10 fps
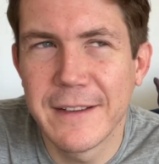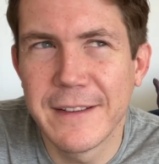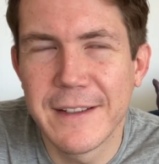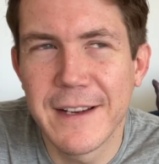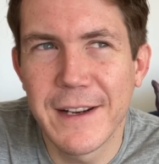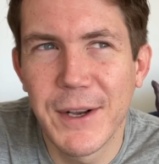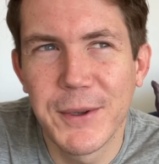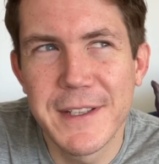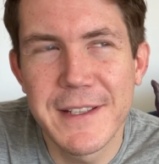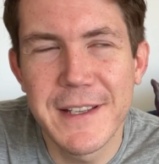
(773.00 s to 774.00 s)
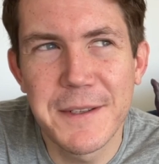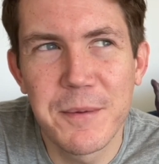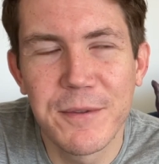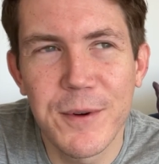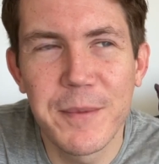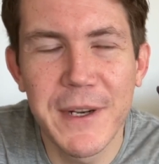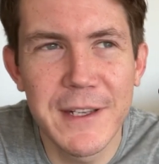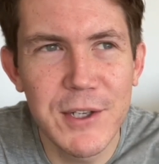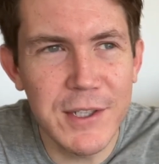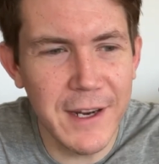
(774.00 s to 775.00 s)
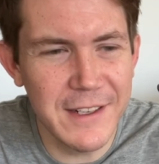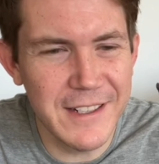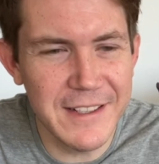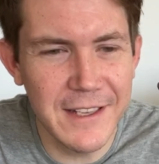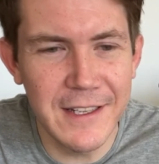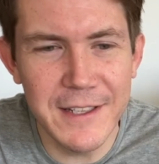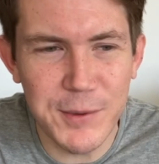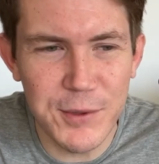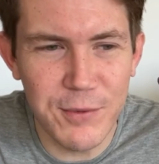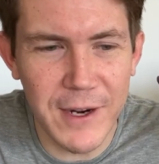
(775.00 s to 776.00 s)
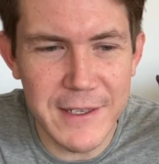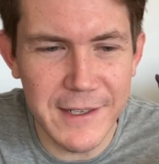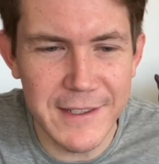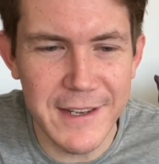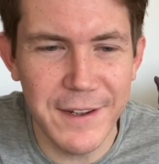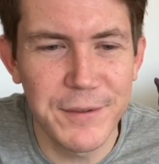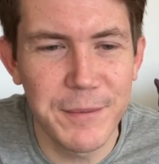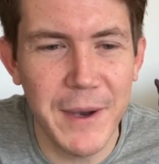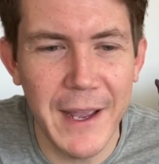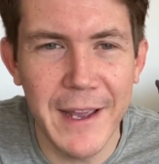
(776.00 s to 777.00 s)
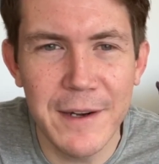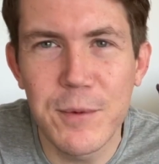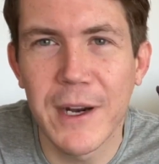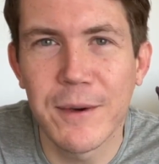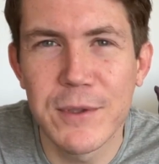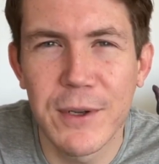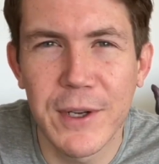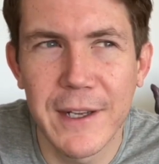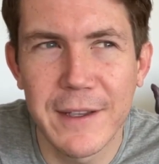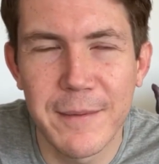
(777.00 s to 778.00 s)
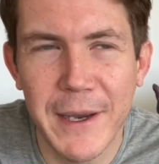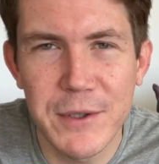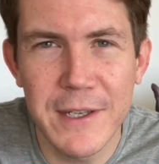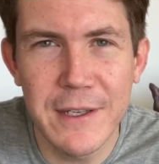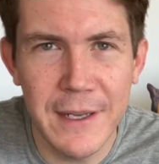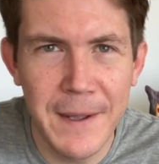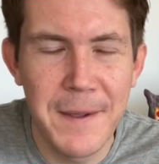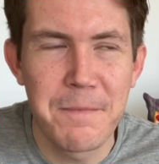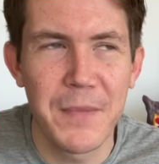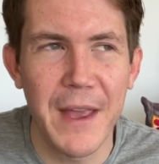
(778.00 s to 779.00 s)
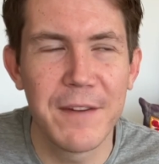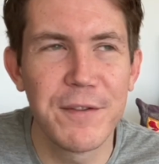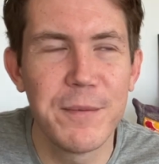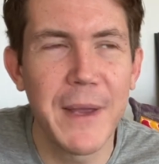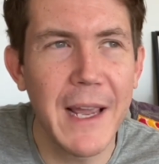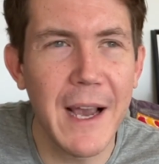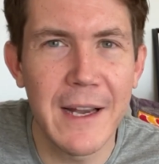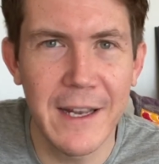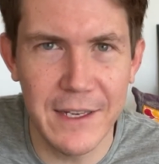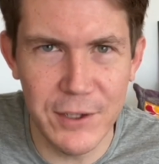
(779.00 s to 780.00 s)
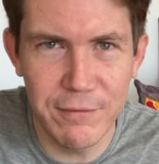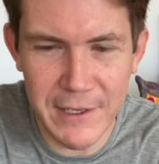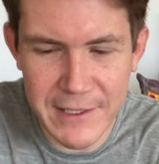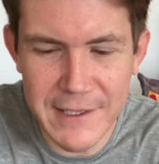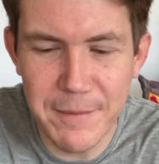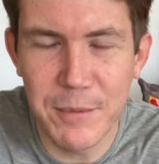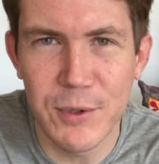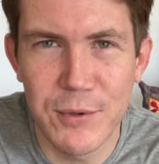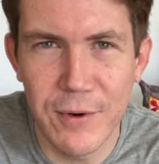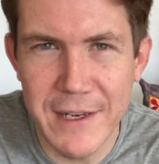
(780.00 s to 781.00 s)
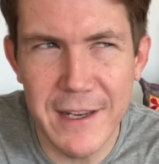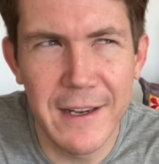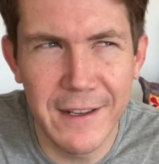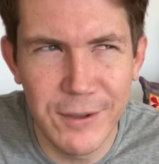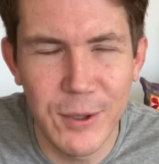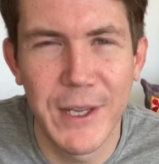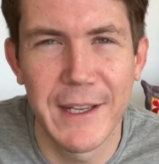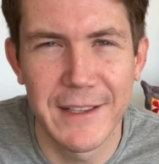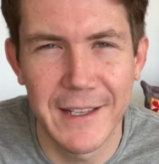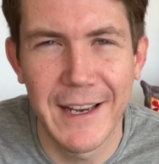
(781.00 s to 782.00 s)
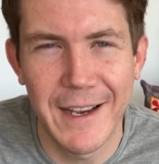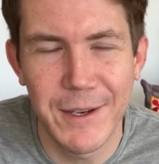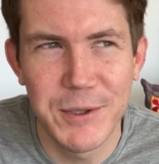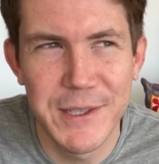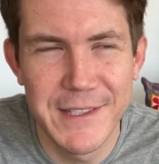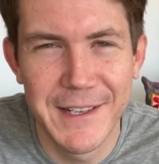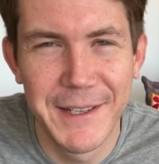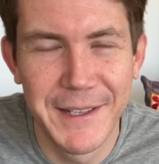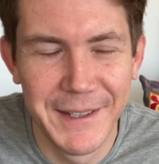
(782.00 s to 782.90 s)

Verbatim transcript: Did I know these things before? But it just kind of, the list was writing itself in my head while I was looking at the mountain. And for me, I like to read symbols, right? I love looking at the clouds and see.